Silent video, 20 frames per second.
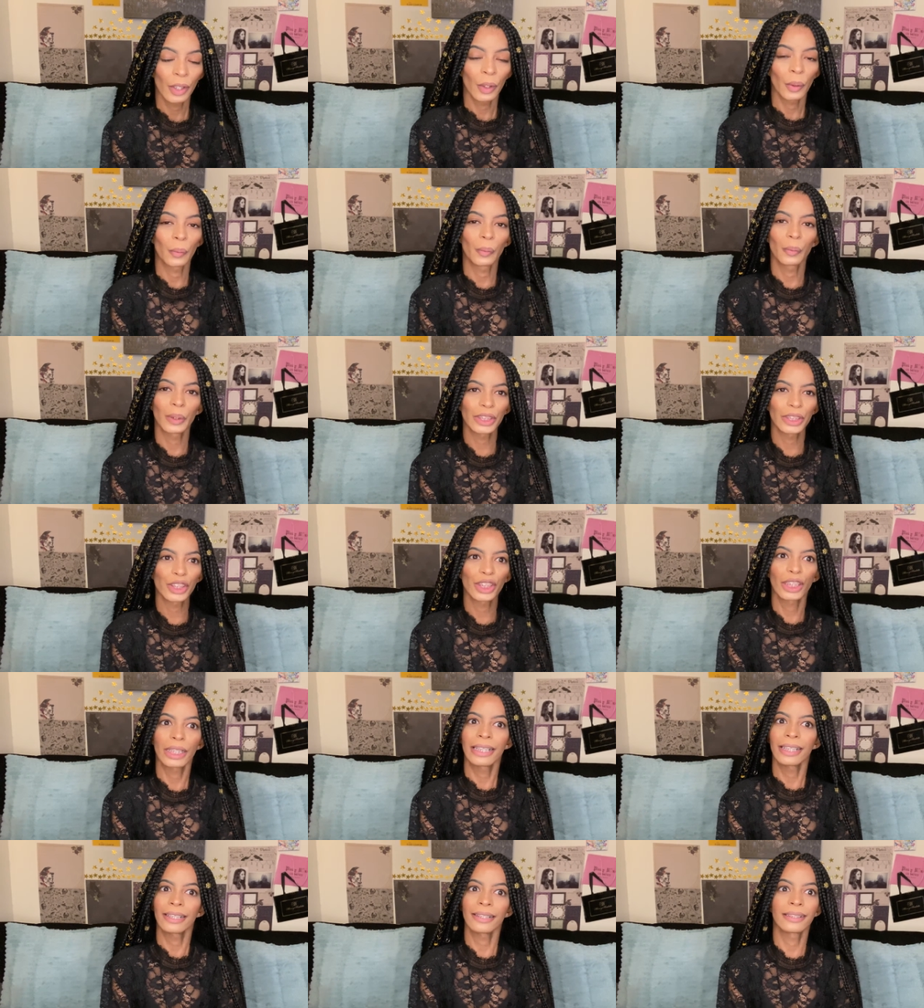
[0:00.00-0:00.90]
which
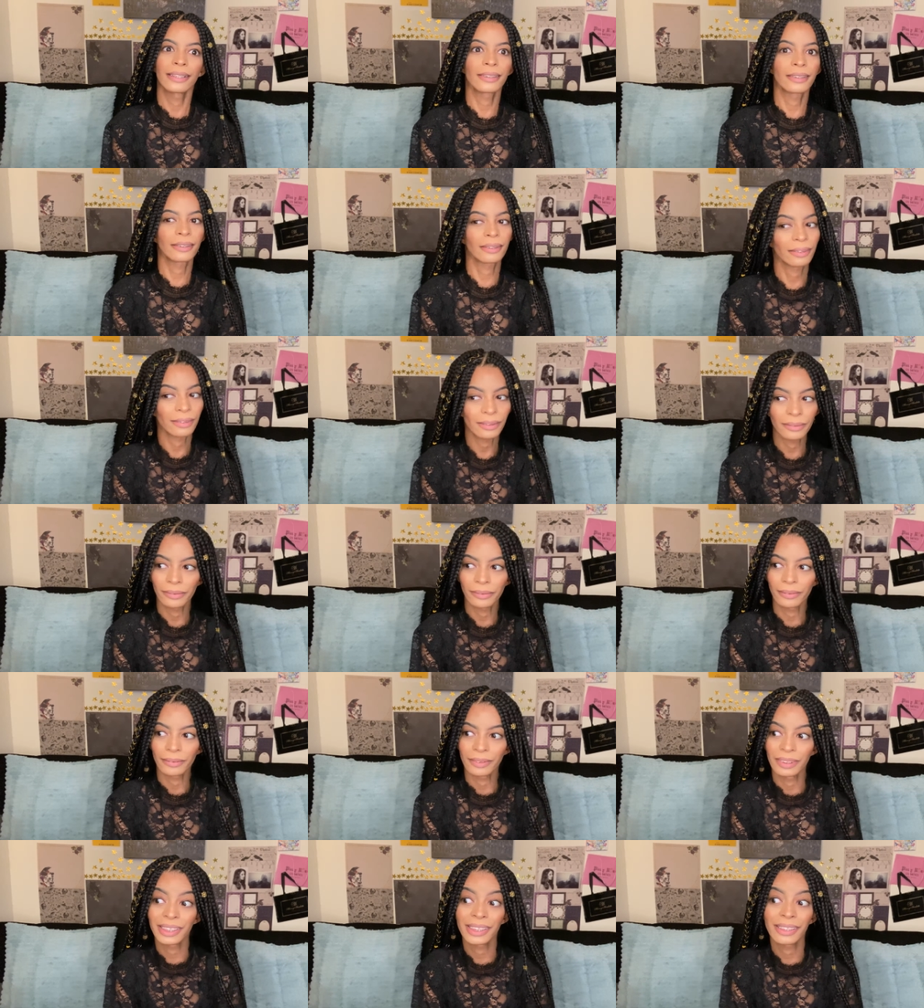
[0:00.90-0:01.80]

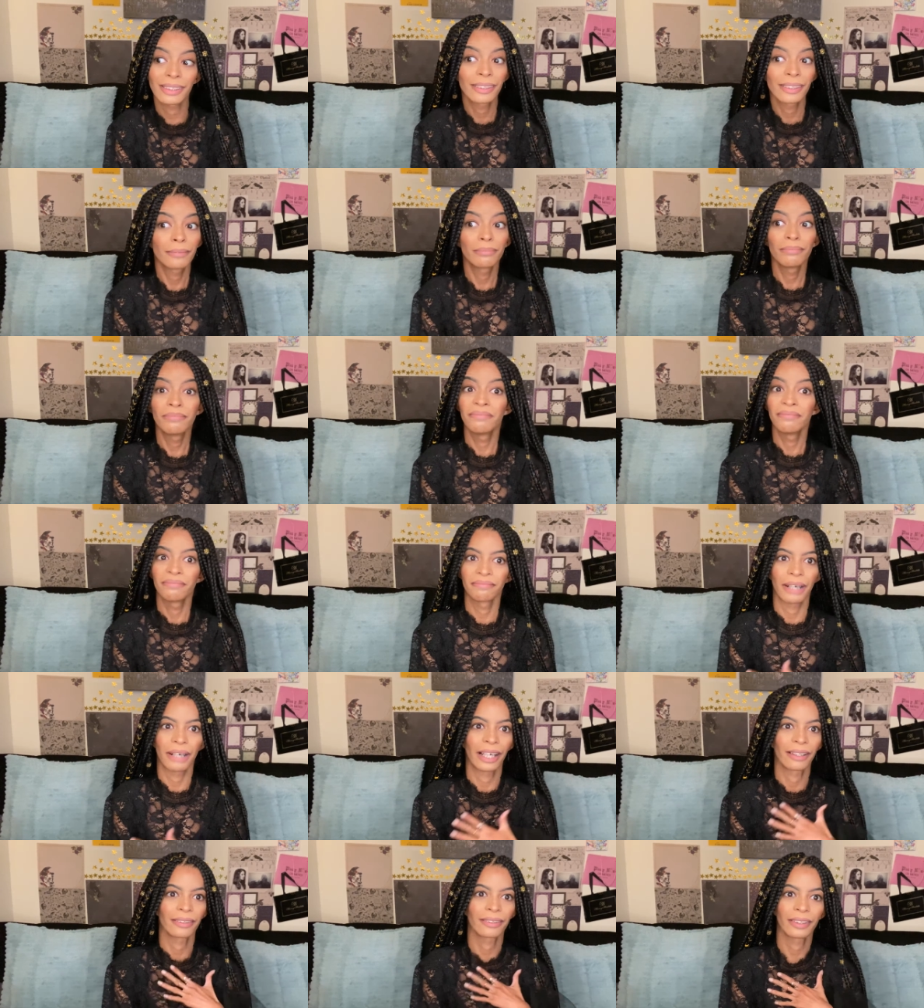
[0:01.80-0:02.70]
includes
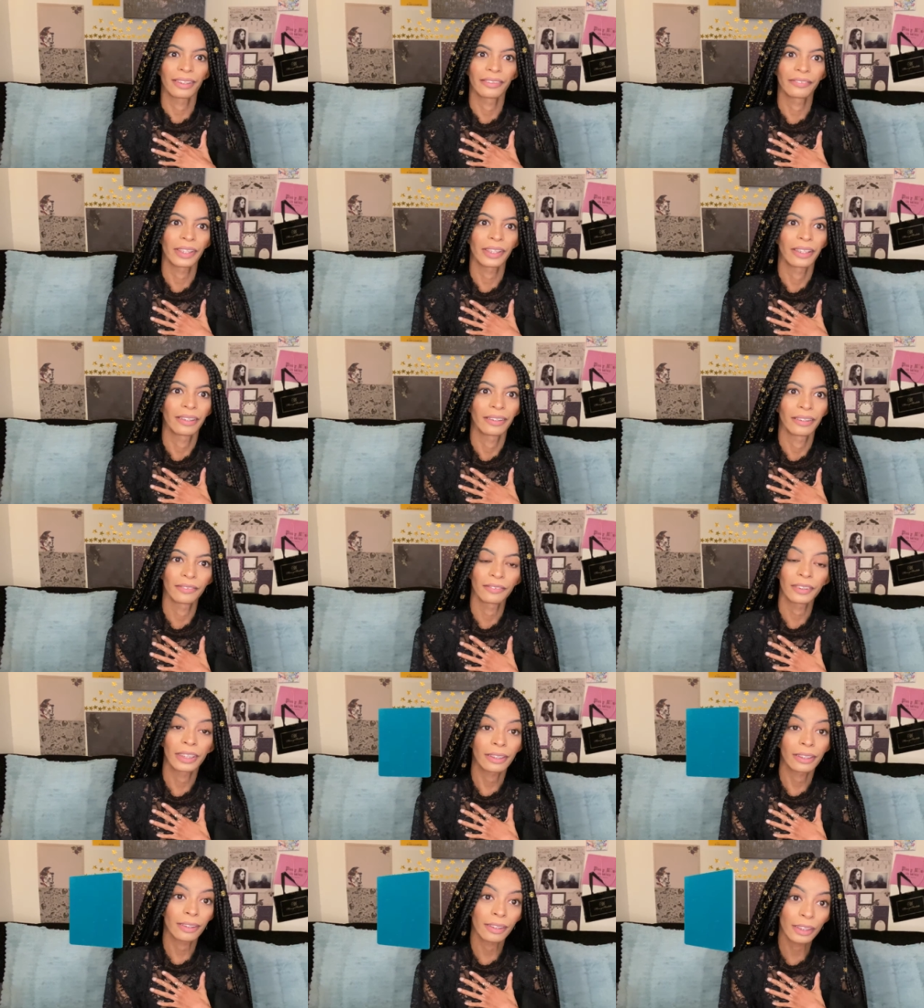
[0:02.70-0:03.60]
my love of
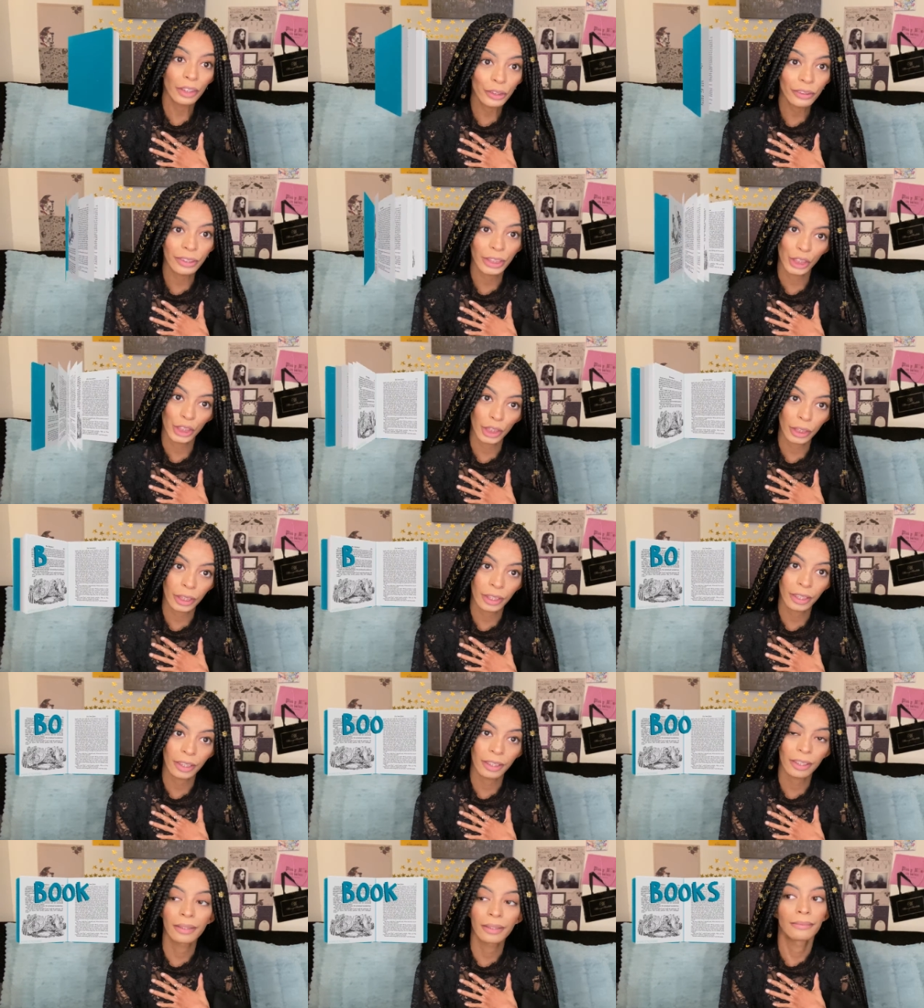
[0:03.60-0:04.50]

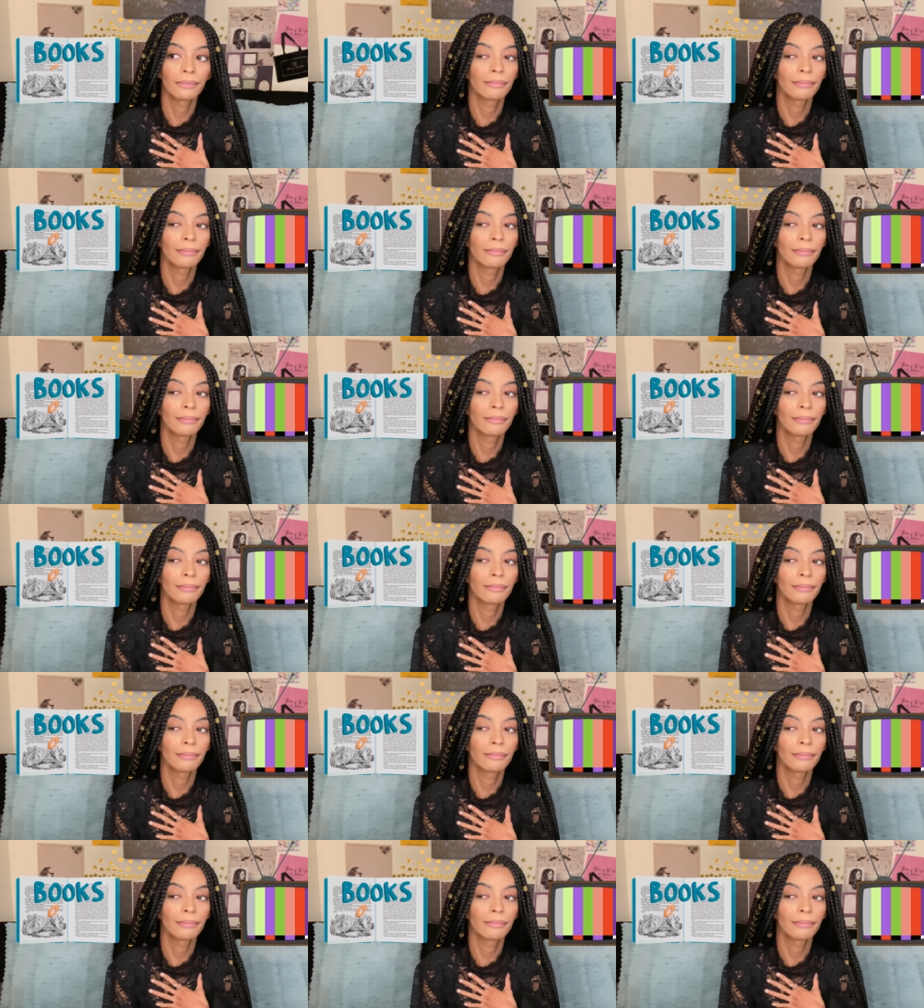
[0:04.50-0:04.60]
literature,